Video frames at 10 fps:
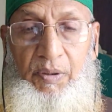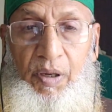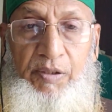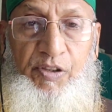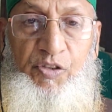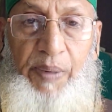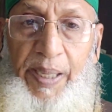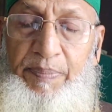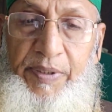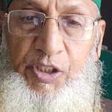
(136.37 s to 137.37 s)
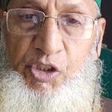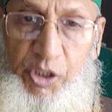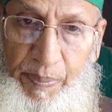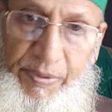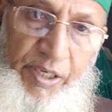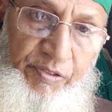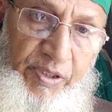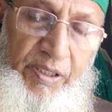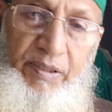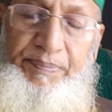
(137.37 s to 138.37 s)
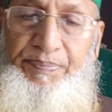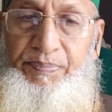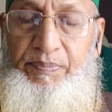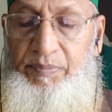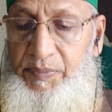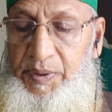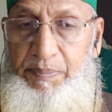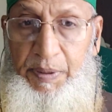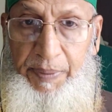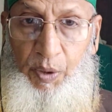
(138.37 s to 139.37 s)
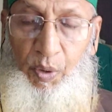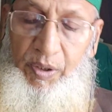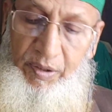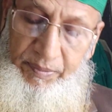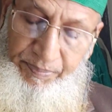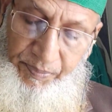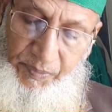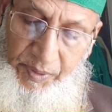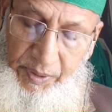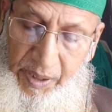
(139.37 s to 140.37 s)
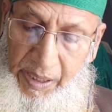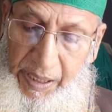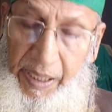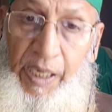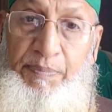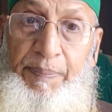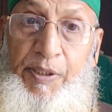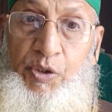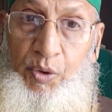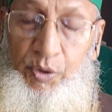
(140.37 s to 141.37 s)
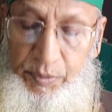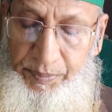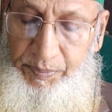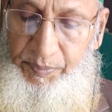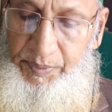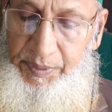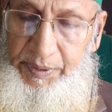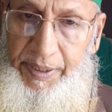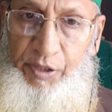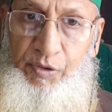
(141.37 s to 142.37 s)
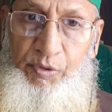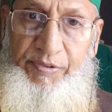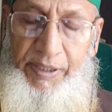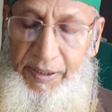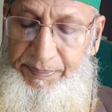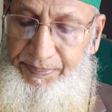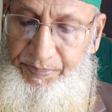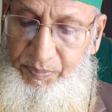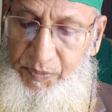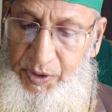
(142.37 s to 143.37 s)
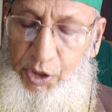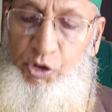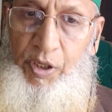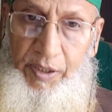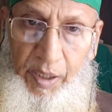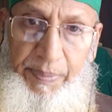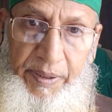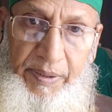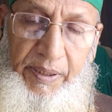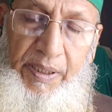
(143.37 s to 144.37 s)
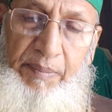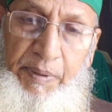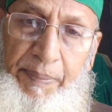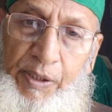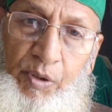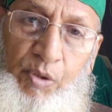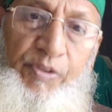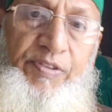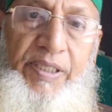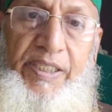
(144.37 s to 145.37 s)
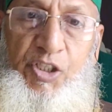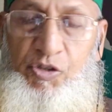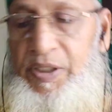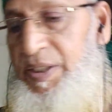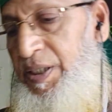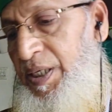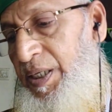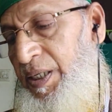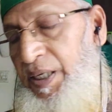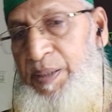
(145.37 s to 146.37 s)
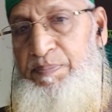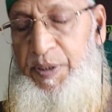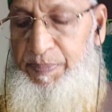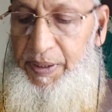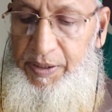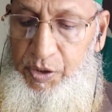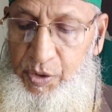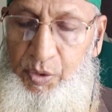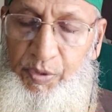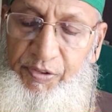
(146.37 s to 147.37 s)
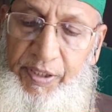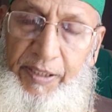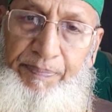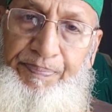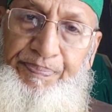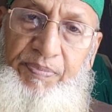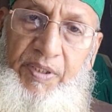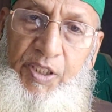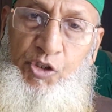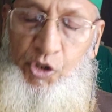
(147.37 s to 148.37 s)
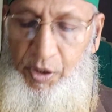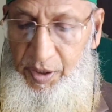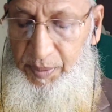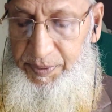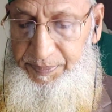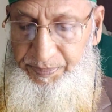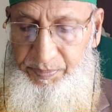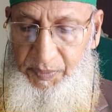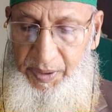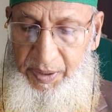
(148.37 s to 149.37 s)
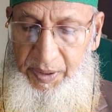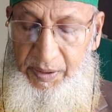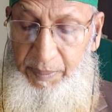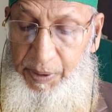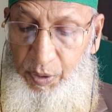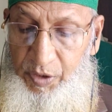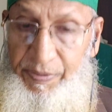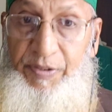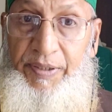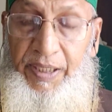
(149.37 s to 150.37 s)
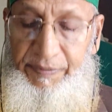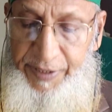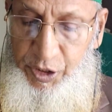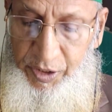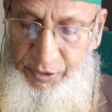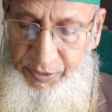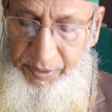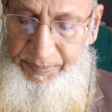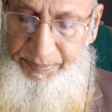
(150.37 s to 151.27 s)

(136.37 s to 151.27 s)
All these 5 chapters in paper 1. And paper 2, that is we say geography. Paper 1 we say history, and paper 2 we say geography. Number 1, physical features.